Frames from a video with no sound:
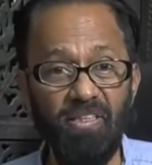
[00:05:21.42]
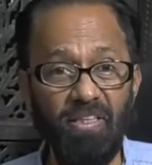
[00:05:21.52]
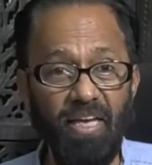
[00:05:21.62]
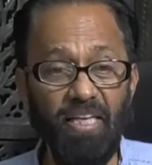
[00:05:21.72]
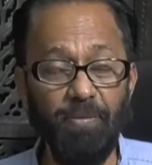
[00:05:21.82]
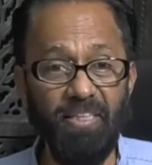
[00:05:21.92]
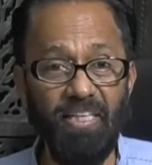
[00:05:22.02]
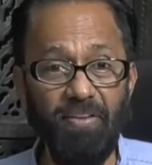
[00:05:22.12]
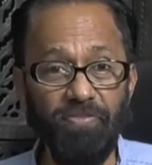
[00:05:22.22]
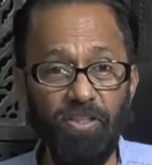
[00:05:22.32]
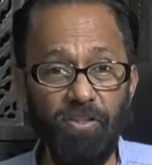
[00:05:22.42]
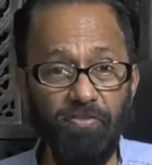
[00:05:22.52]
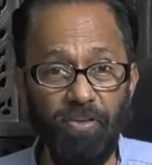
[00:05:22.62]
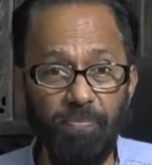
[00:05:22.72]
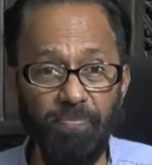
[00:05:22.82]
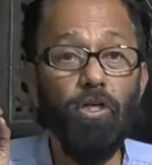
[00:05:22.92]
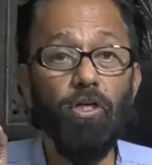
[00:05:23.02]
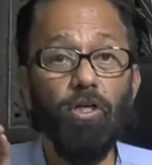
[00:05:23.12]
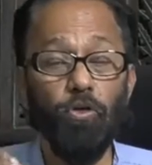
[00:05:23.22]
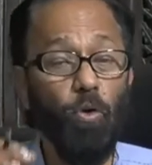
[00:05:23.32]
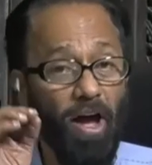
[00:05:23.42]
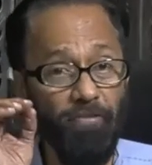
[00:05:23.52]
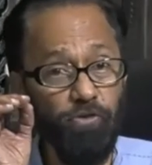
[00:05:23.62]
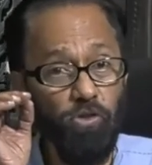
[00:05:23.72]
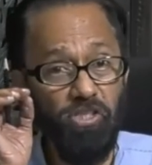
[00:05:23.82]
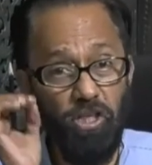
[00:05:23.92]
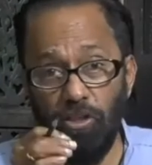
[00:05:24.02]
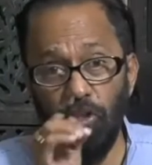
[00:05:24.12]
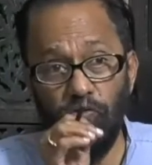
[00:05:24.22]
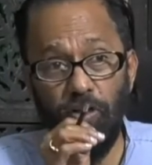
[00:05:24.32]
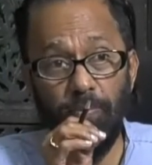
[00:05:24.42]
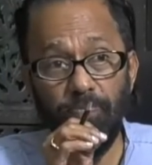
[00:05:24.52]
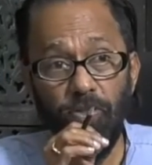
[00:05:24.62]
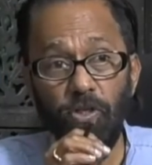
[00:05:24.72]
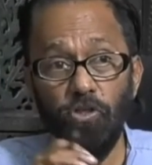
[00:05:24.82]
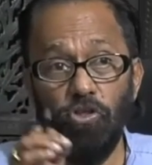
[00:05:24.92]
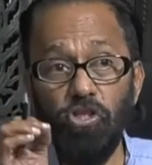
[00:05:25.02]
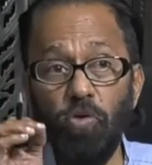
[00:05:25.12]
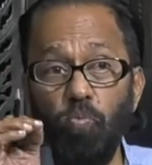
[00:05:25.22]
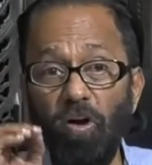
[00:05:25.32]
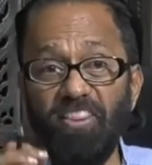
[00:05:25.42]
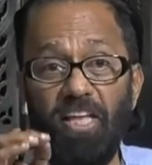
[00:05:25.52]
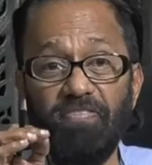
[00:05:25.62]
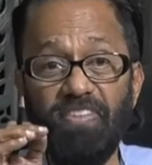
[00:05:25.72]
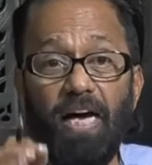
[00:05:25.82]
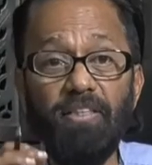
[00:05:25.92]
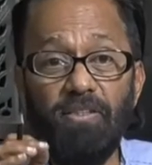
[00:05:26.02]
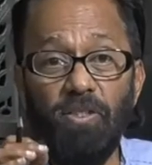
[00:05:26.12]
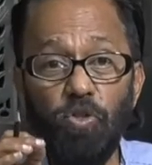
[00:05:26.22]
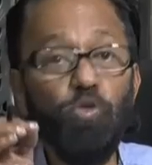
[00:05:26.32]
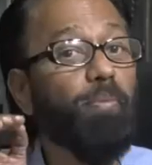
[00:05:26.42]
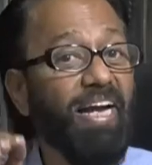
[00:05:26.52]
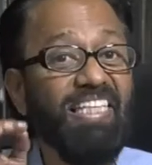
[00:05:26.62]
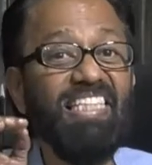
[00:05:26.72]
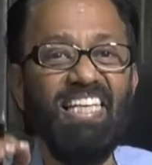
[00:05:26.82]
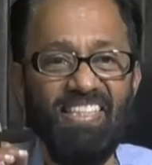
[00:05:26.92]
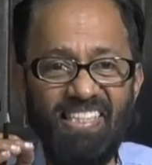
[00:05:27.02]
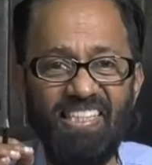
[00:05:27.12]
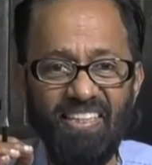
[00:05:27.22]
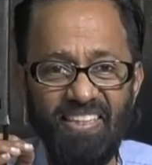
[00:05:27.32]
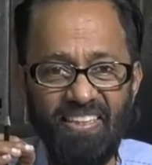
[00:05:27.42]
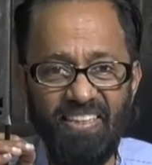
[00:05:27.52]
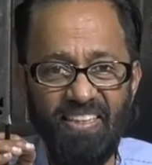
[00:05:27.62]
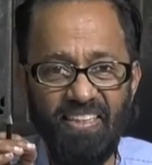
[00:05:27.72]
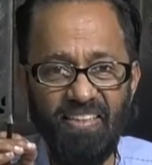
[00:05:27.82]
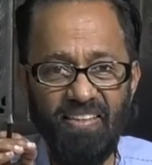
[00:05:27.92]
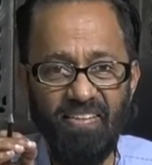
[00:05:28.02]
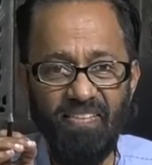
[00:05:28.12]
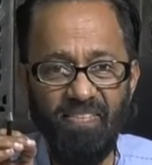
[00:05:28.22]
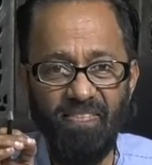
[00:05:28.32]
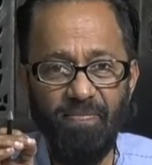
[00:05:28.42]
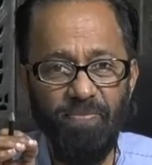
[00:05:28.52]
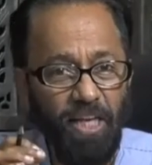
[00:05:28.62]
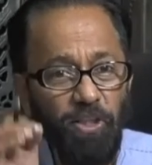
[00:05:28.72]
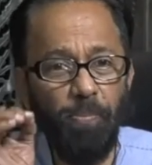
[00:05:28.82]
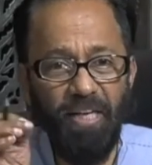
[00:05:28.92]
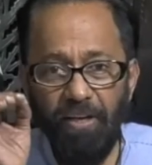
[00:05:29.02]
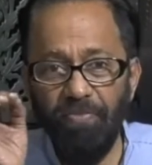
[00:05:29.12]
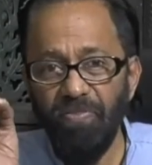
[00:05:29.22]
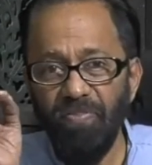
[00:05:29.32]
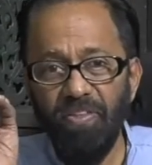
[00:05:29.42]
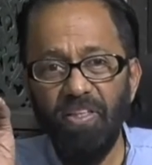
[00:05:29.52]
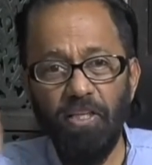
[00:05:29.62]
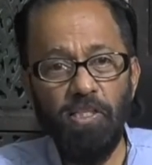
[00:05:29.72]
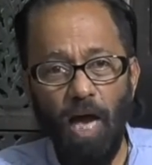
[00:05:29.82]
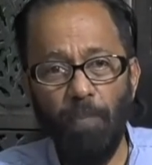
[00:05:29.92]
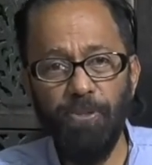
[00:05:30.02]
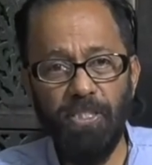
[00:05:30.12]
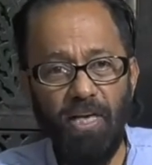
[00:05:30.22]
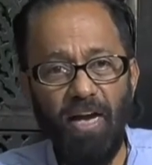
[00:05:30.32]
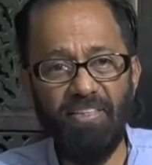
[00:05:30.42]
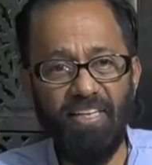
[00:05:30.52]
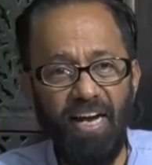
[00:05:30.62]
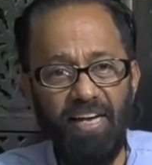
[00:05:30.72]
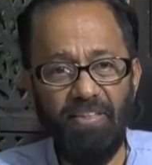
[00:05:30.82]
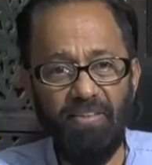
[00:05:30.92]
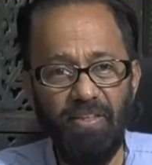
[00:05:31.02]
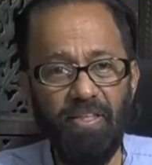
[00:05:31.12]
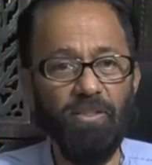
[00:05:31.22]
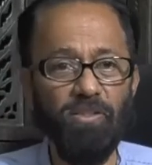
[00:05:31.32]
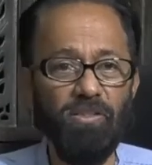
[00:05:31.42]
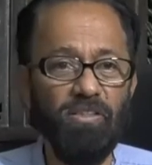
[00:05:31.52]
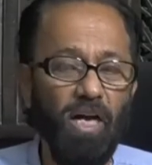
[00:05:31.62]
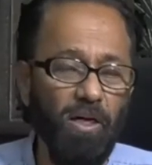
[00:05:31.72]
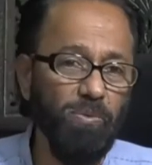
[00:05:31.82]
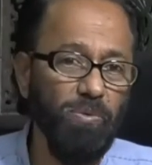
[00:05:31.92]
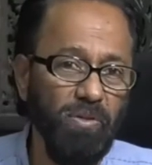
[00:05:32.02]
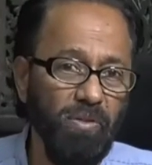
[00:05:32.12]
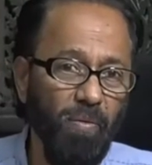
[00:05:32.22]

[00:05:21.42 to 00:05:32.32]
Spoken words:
element left in the film. You have to see this film to see what they've done to Mike Tyson. Can you believe this upstart guy in a town